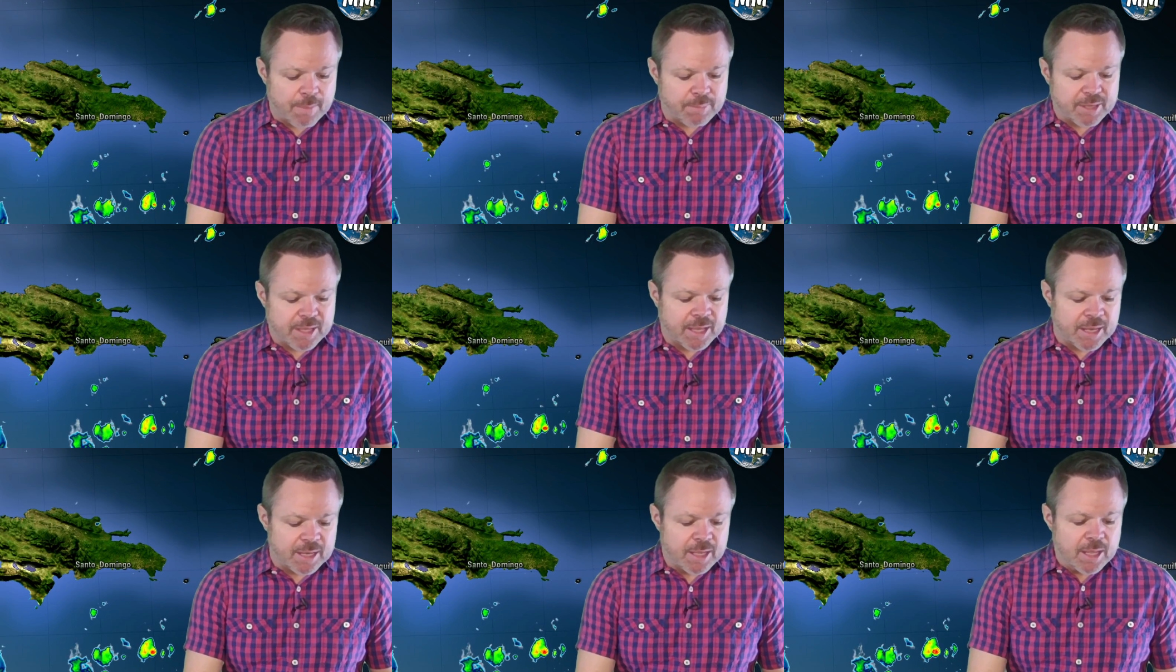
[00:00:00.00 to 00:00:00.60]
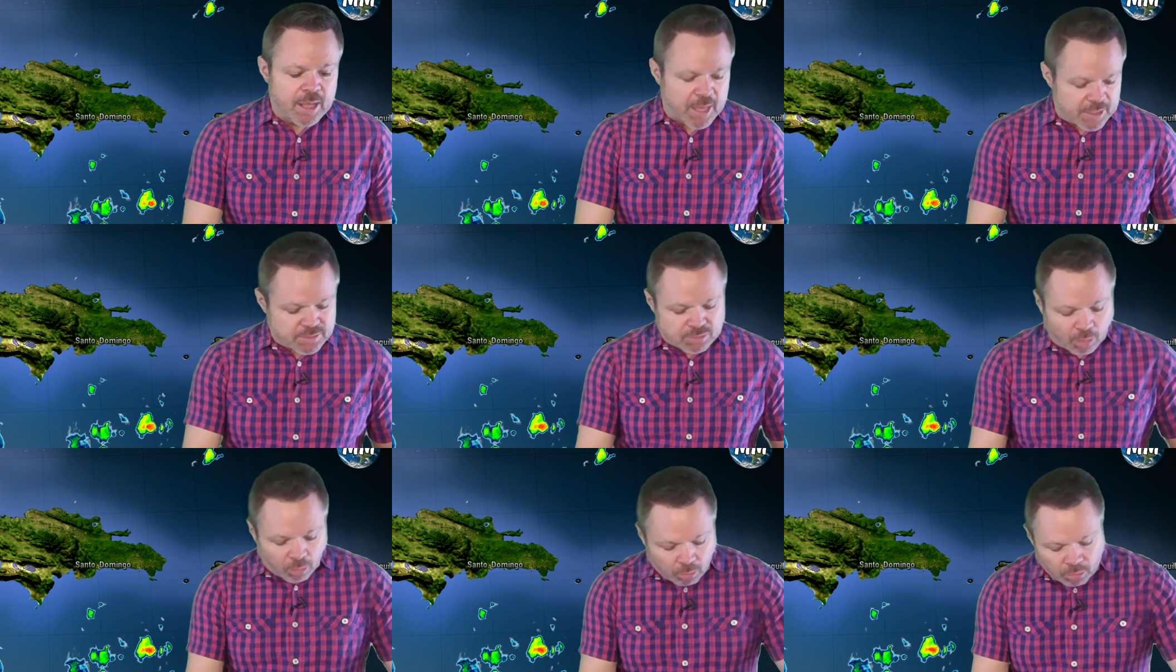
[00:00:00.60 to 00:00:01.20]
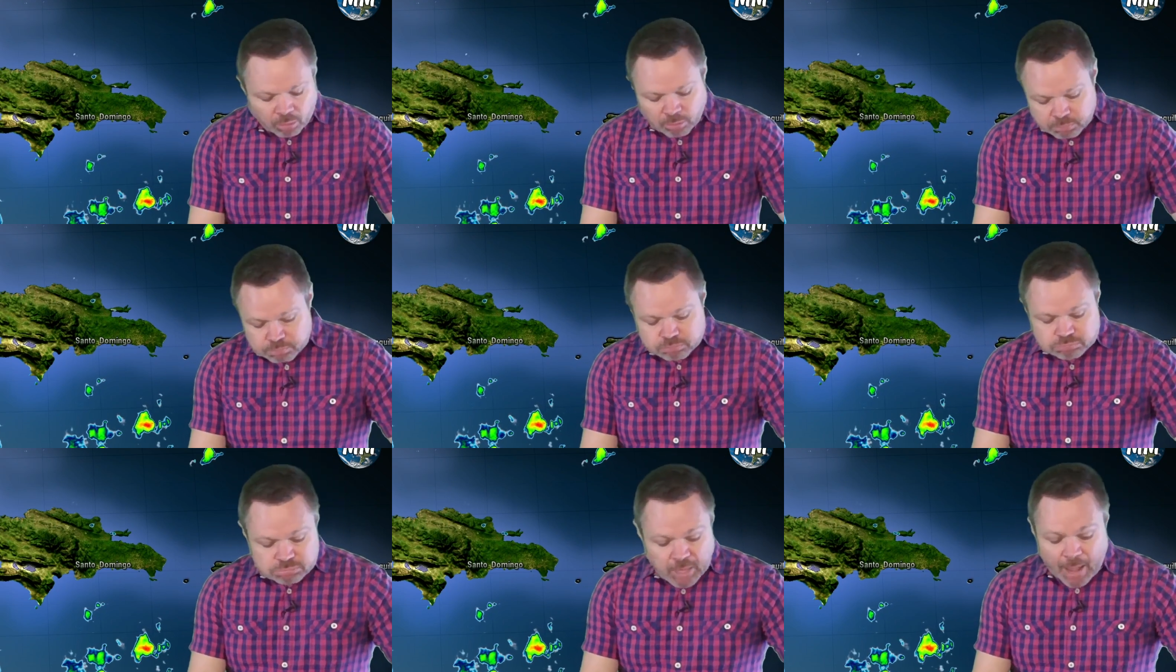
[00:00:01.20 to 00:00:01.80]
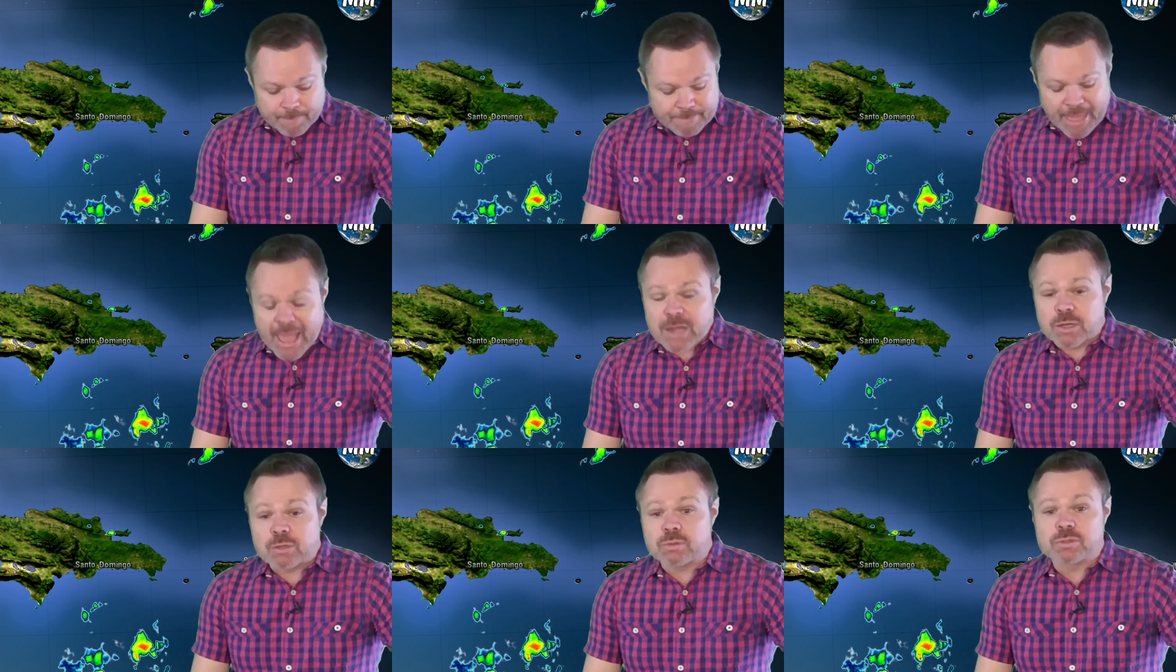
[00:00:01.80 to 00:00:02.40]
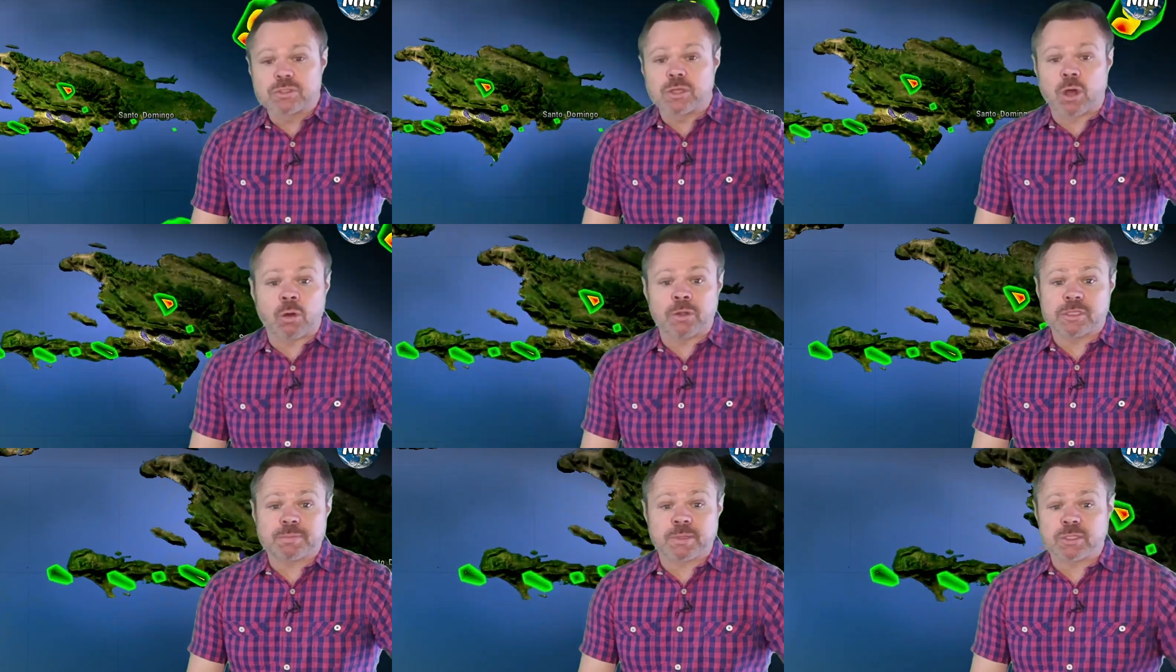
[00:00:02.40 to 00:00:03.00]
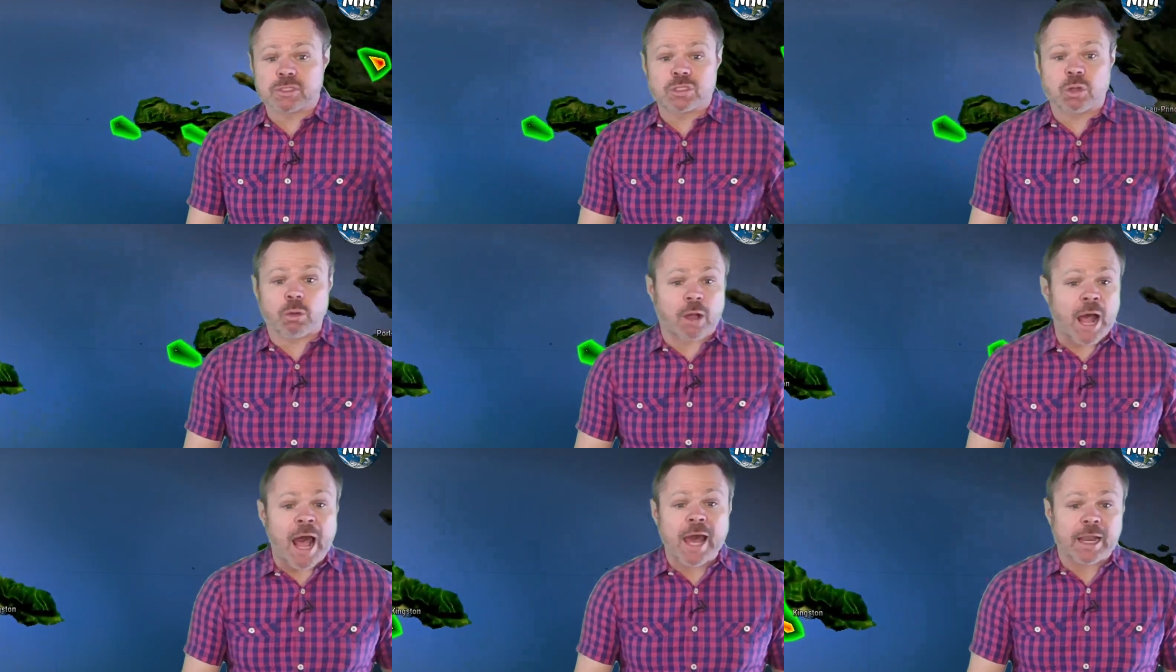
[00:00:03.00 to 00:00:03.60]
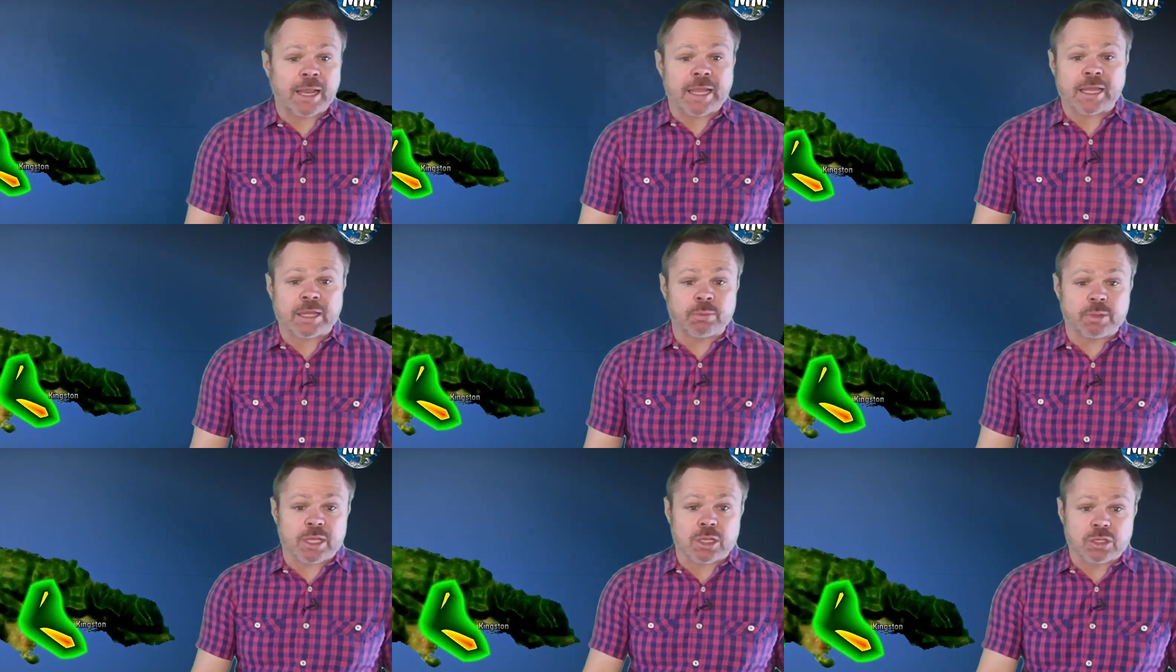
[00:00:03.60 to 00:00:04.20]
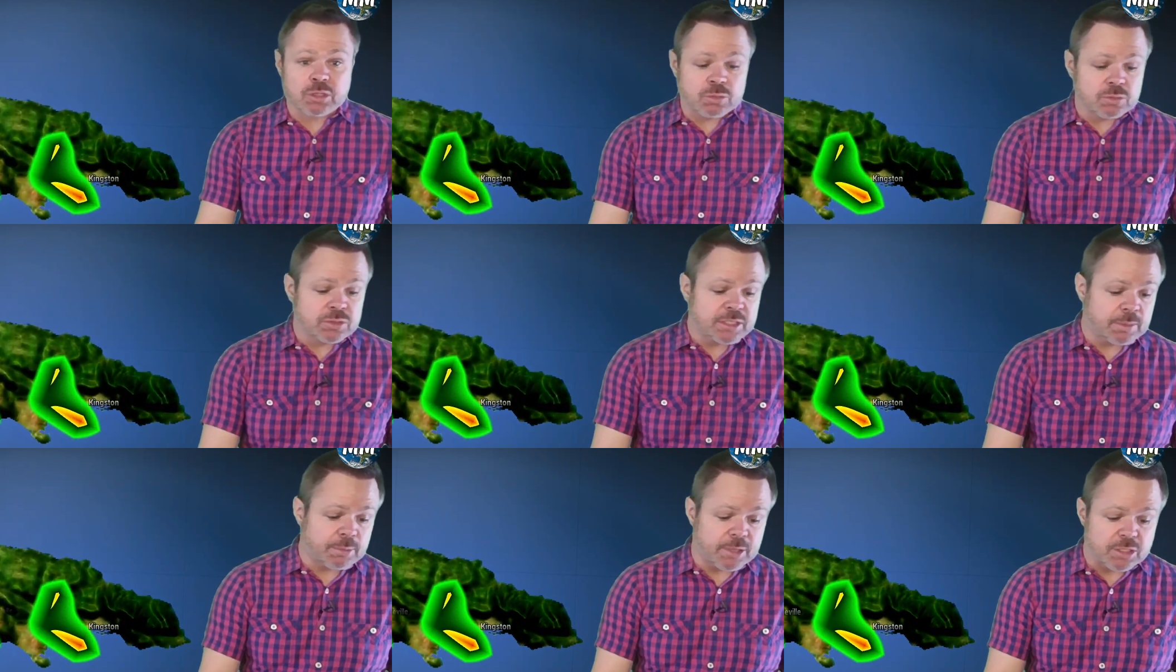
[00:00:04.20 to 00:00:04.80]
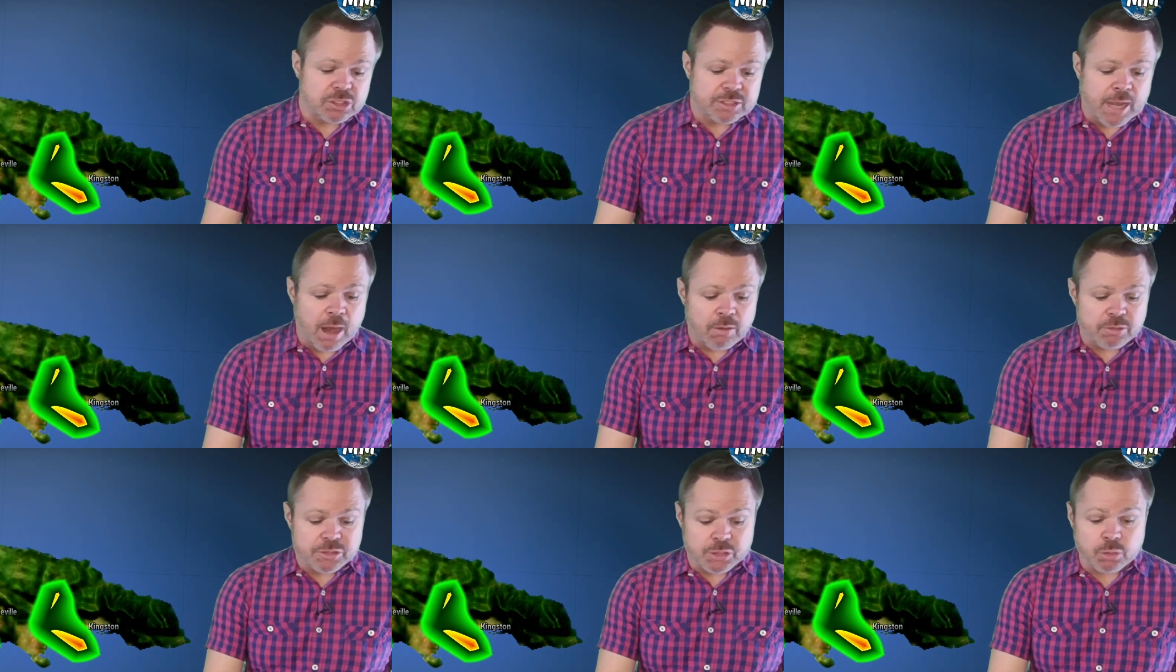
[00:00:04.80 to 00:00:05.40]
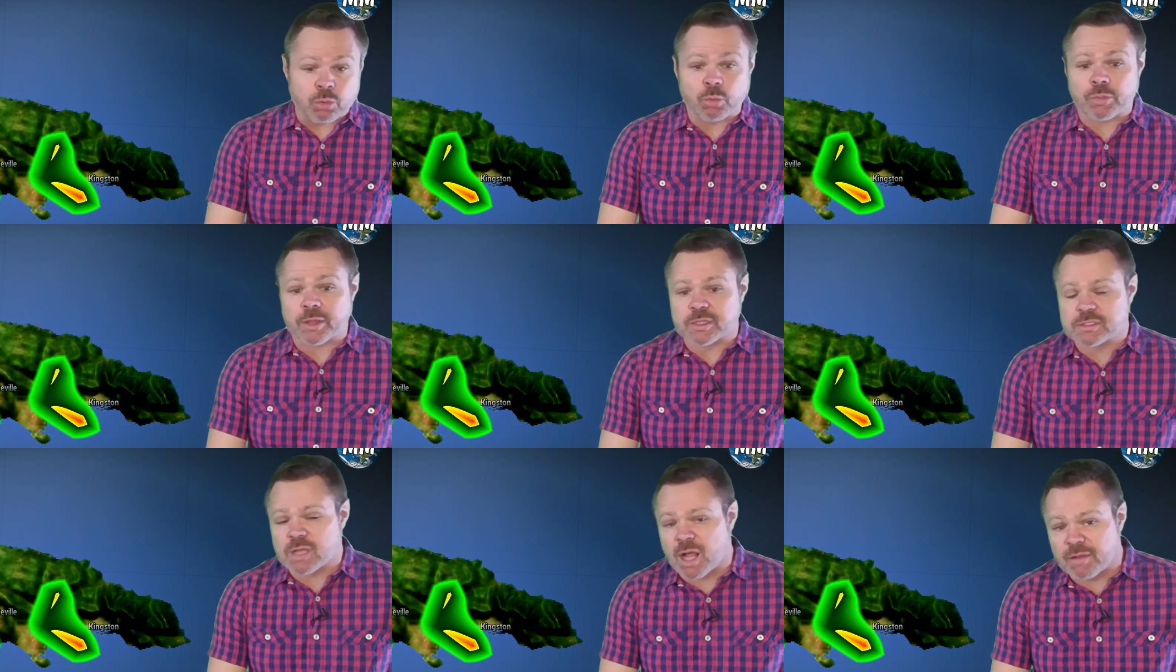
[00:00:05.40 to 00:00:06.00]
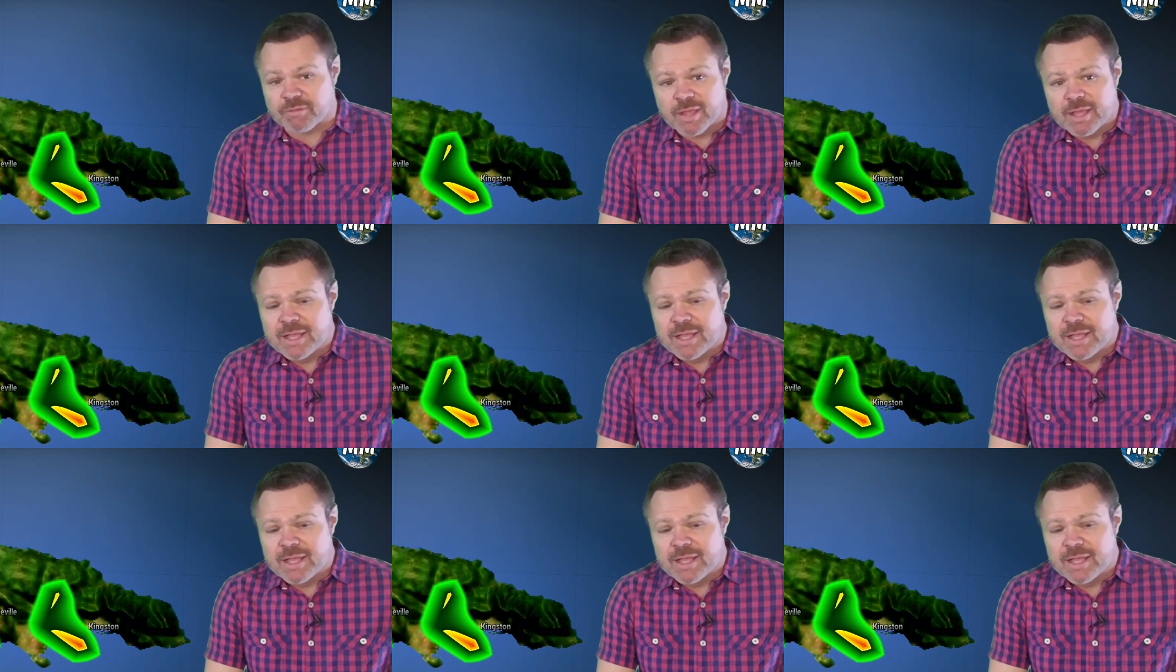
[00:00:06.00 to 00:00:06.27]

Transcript: But again, it's all not bad news though. It's been so hot lately, we could use some of these showers to cool things off.